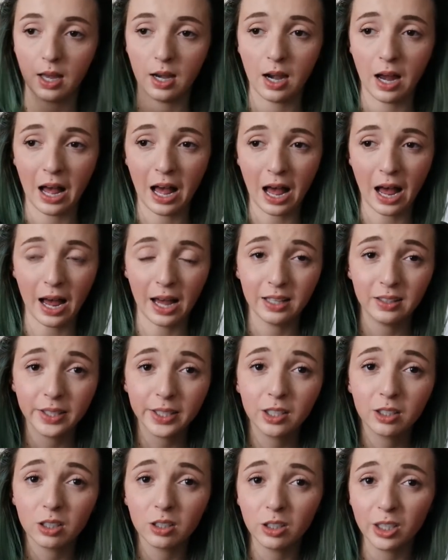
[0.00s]
and I
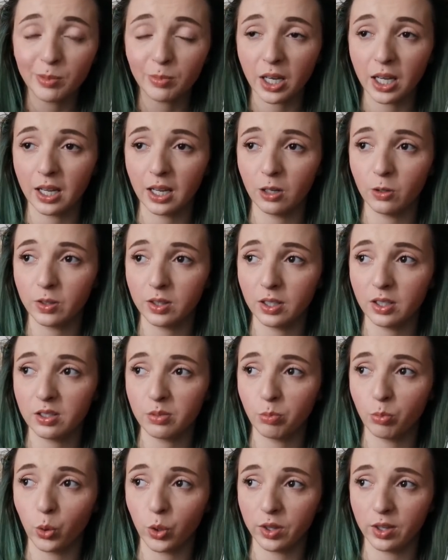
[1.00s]
like curling my hair with
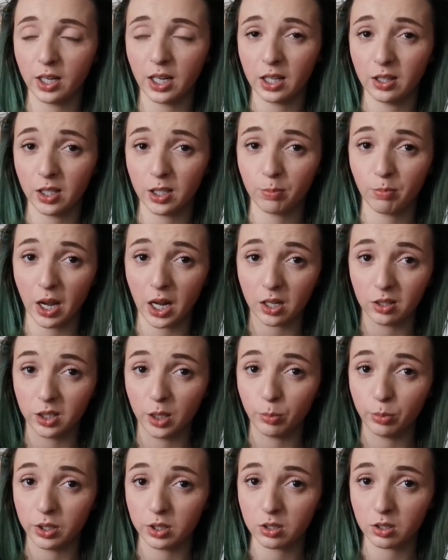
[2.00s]
this more than I like my
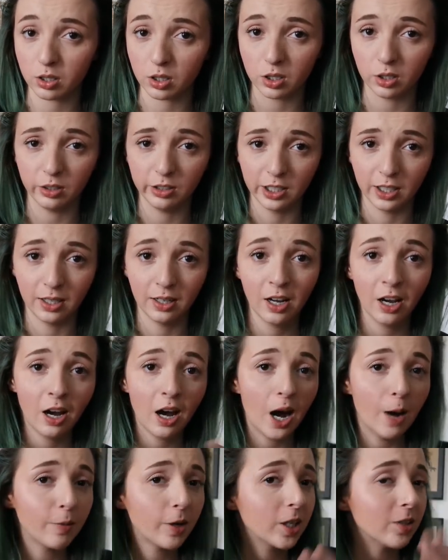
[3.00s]
clipless curler.
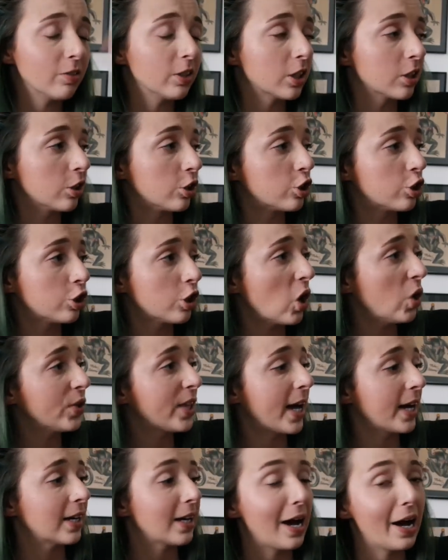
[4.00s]
I'm not even going to show
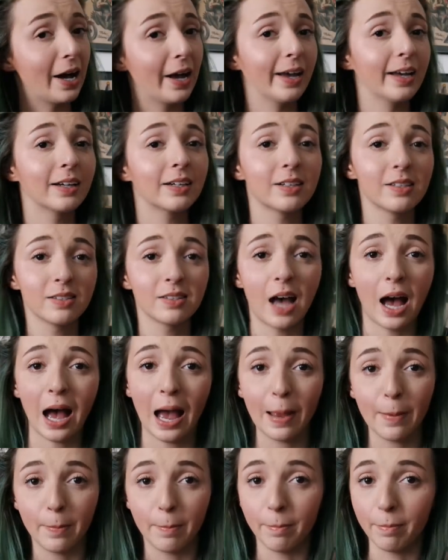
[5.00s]
that guy because
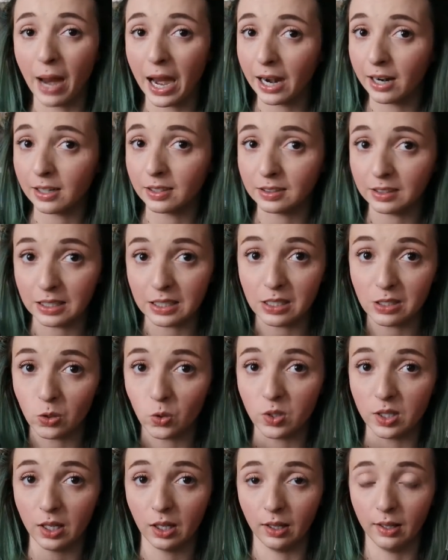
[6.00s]
I barely
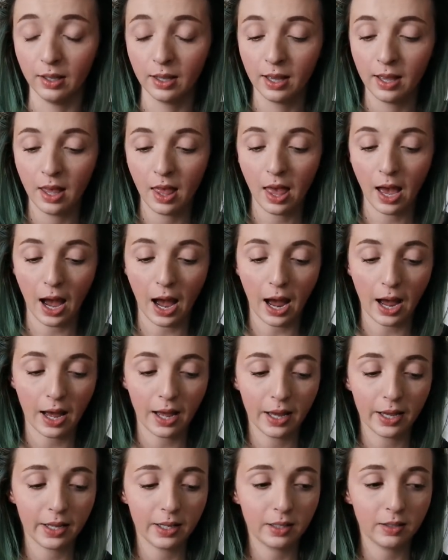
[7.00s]
use it.
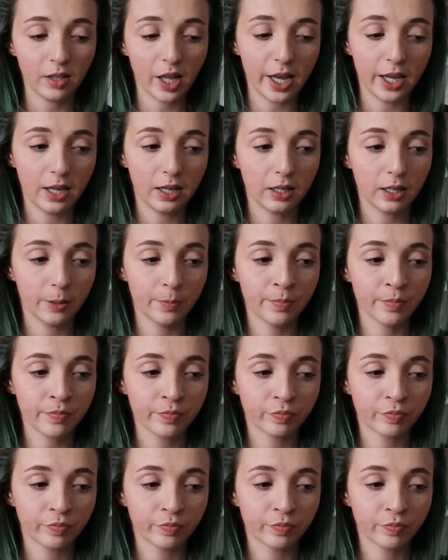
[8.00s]
I like